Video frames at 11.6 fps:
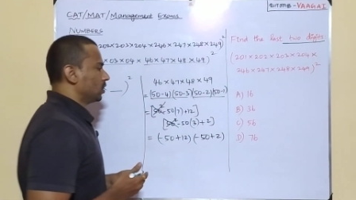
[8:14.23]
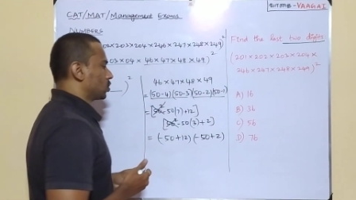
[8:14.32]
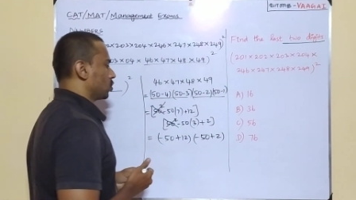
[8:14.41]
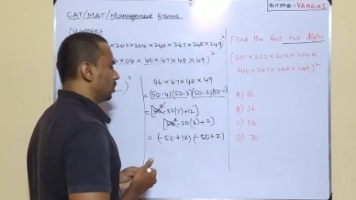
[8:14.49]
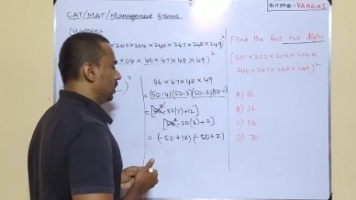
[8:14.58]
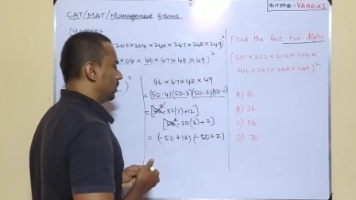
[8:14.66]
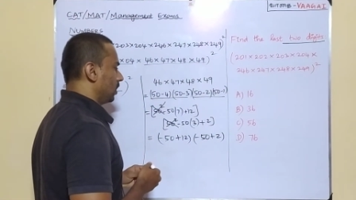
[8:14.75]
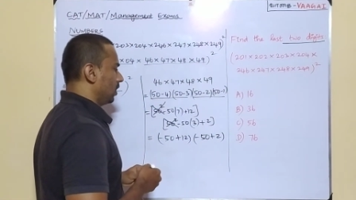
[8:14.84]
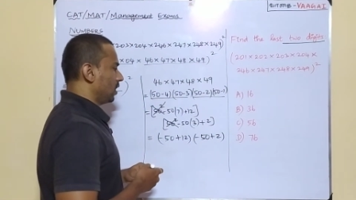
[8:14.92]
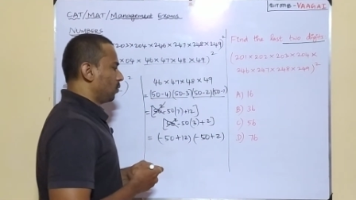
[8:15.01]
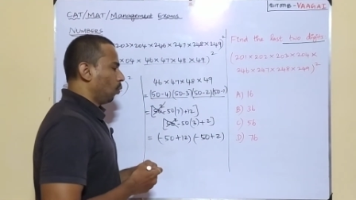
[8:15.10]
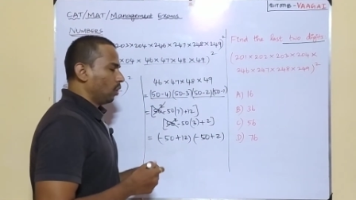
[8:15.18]
so that
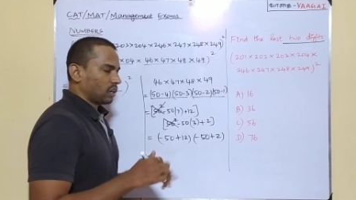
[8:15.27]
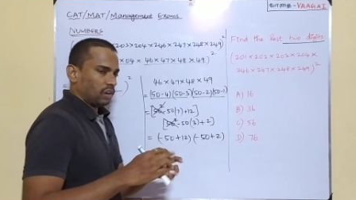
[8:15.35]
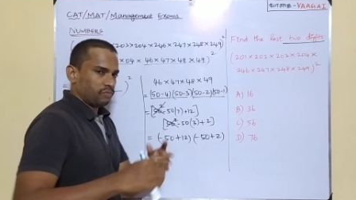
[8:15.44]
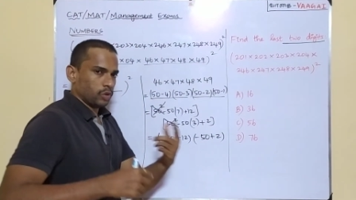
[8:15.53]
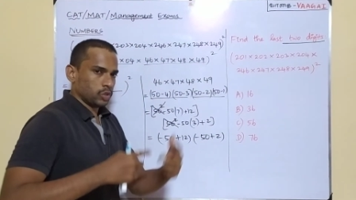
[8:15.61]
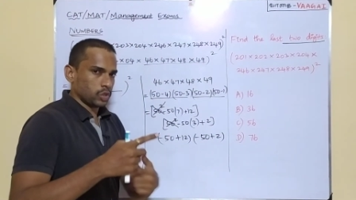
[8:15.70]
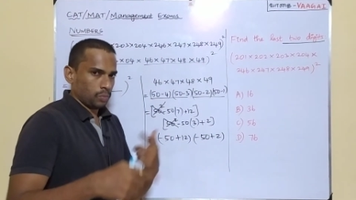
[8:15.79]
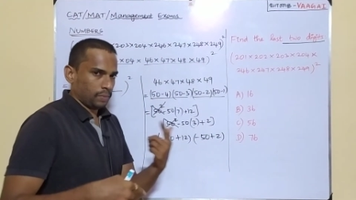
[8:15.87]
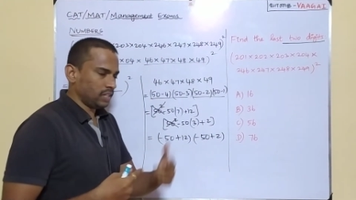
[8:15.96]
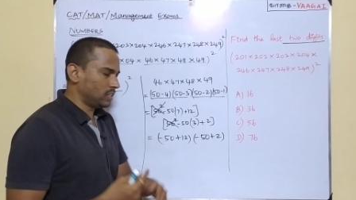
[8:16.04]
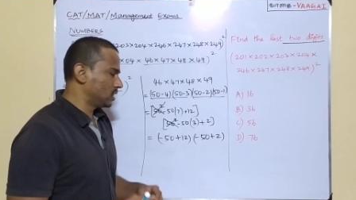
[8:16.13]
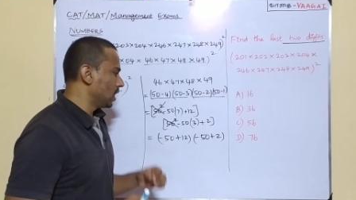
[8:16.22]
uh, it won't confuse you
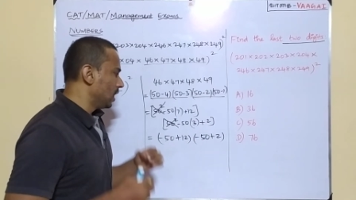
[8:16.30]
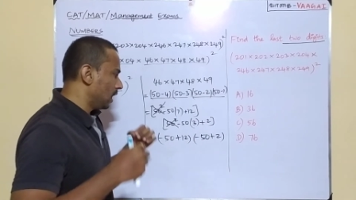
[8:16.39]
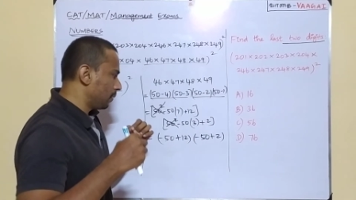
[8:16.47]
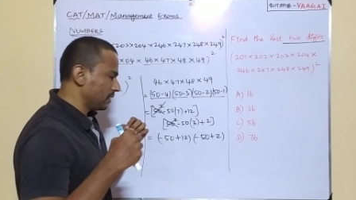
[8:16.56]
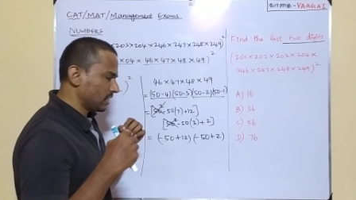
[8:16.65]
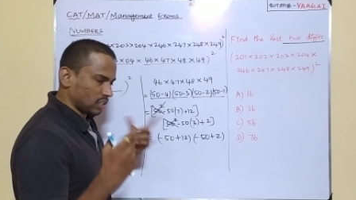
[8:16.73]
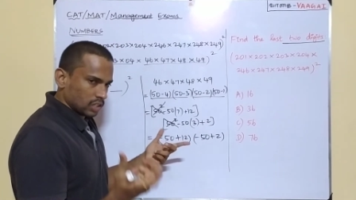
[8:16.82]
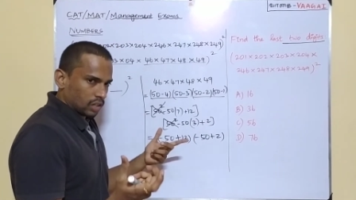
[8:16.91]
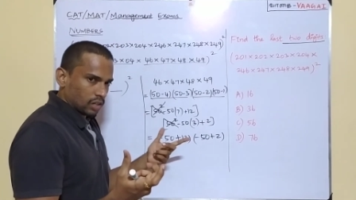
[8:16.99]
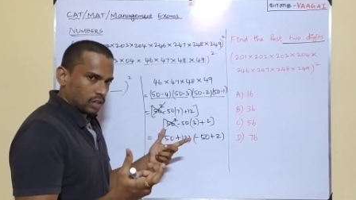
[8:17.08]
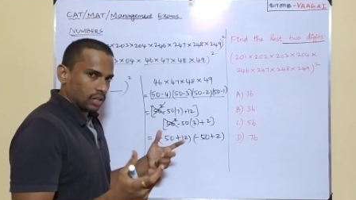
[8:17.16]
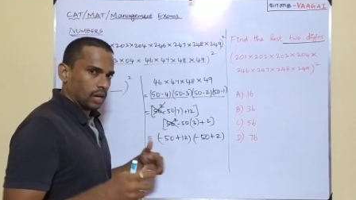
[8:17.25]
much. Let me just uh,
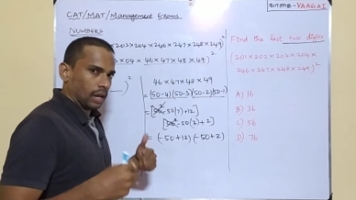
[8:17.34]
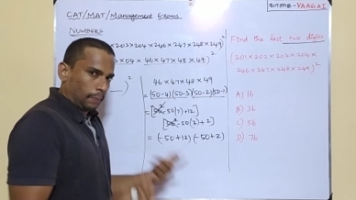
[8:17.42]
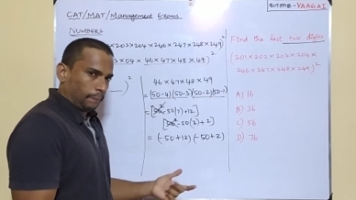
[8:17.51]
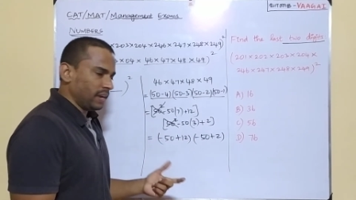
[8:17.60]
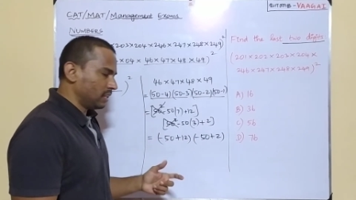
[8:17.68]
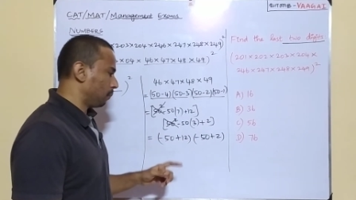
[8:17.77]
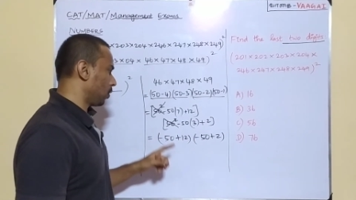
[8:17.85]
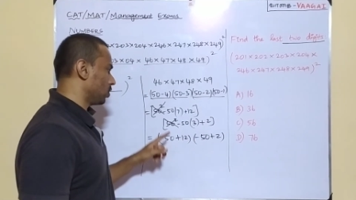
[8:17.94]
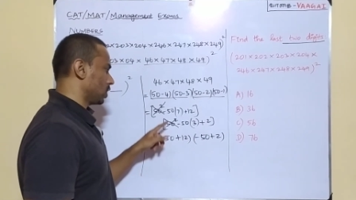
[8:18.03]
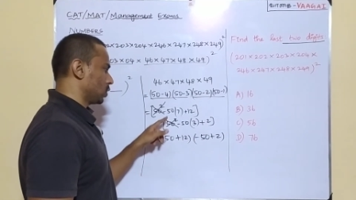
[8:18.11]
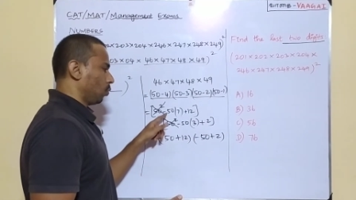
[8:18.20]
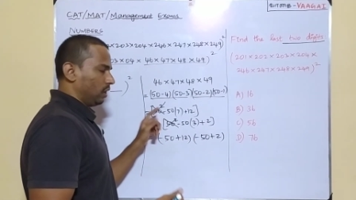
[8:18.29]
uh, repeat the
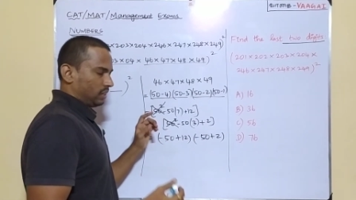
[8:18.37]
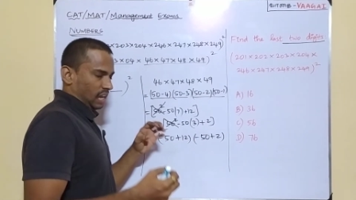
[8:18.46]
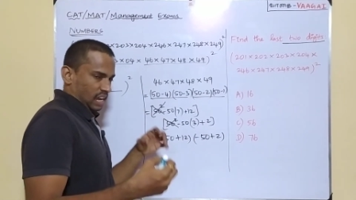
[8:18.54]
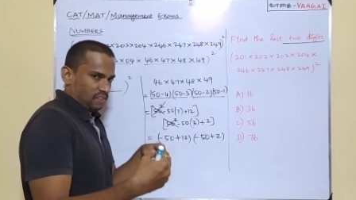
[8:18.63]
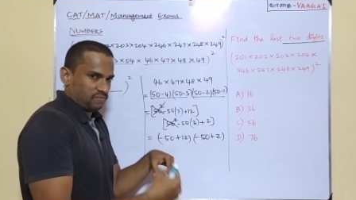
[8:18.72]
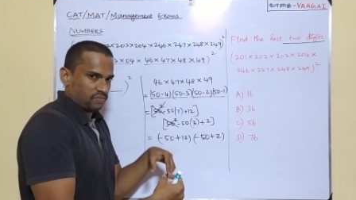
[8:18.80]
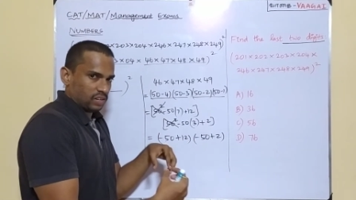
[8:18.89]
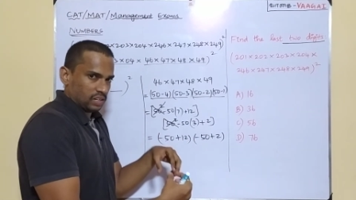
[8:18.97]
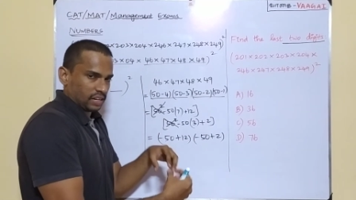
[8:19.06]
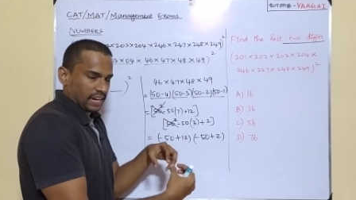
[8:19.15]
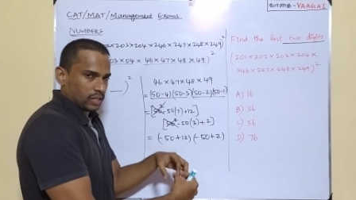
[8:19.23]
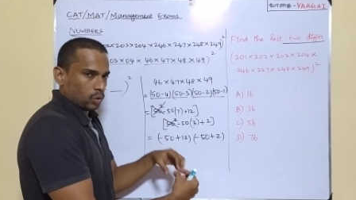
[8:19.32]
process what I have uh,
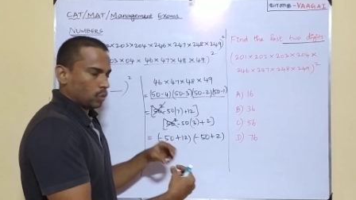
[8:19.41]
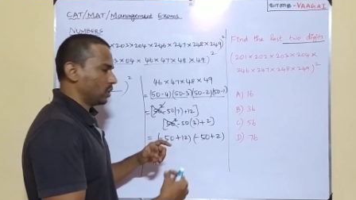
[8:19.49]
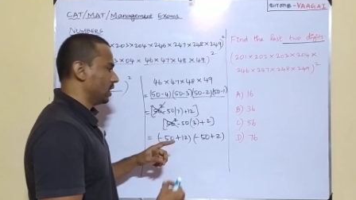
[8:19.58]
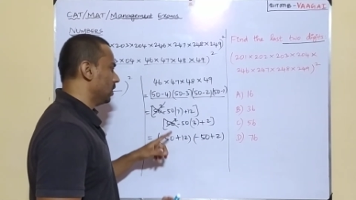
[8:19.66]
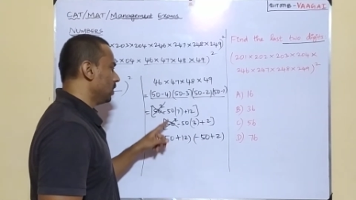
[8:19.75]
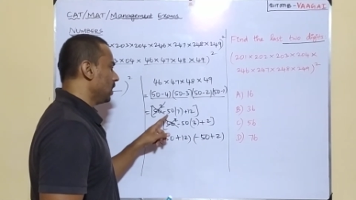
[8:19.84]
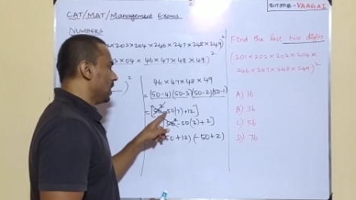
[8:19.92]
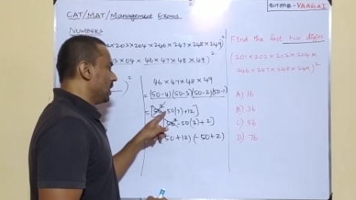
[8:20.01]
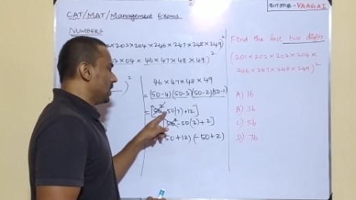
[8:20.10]
tried to do here.